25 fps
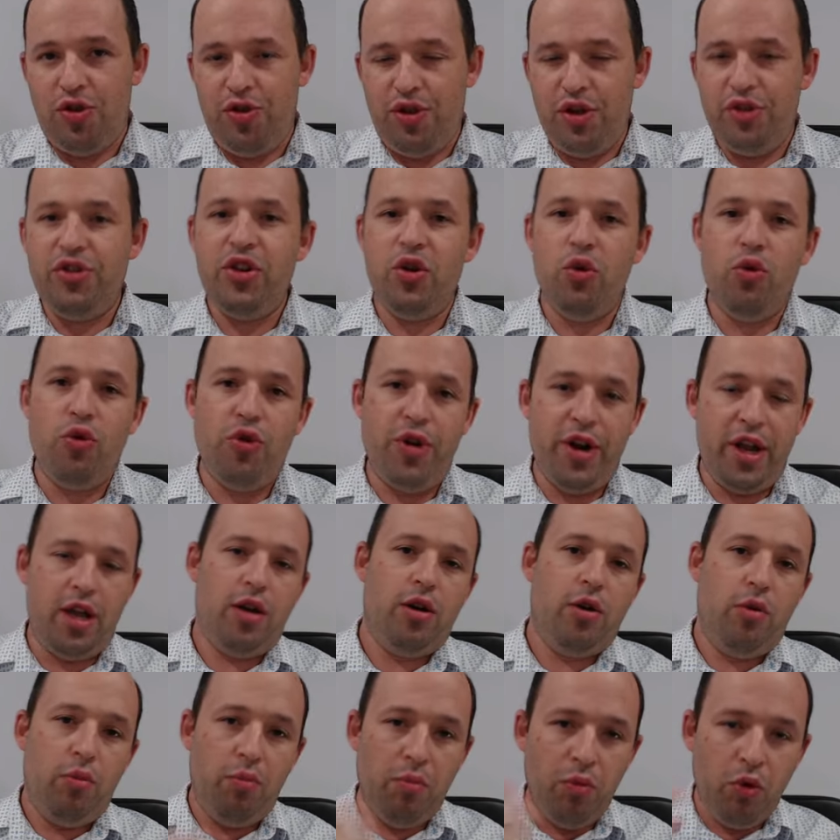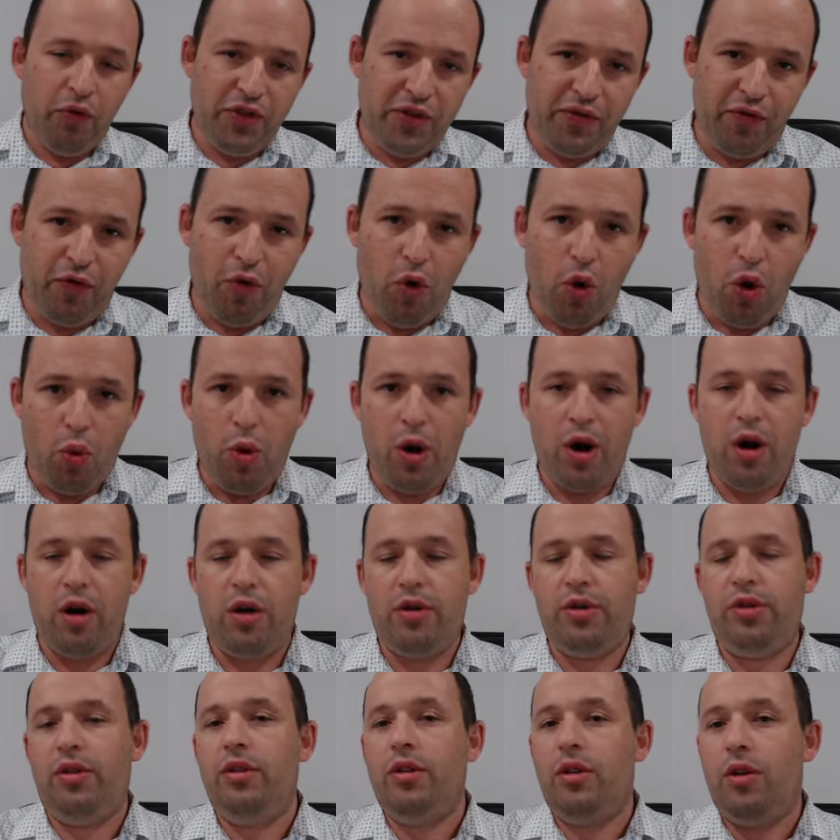the theory moves
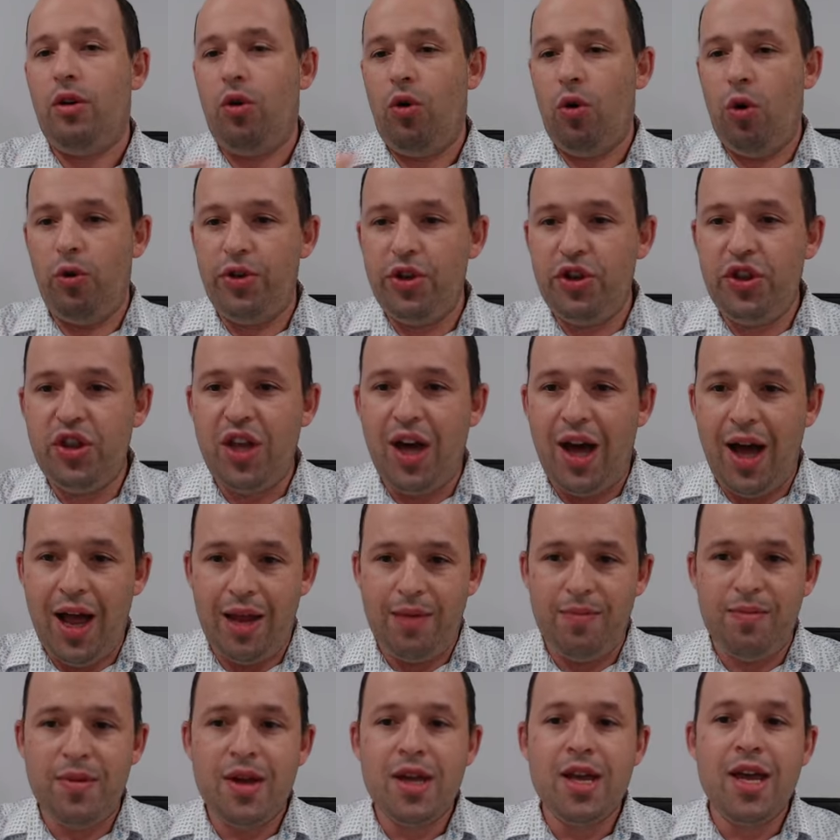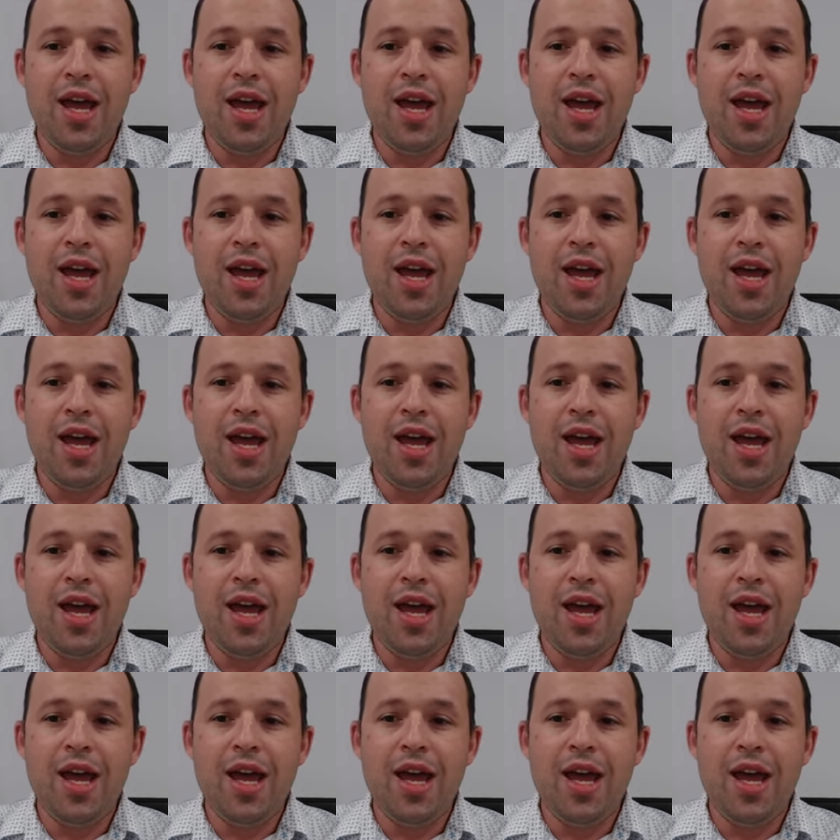forward all the time,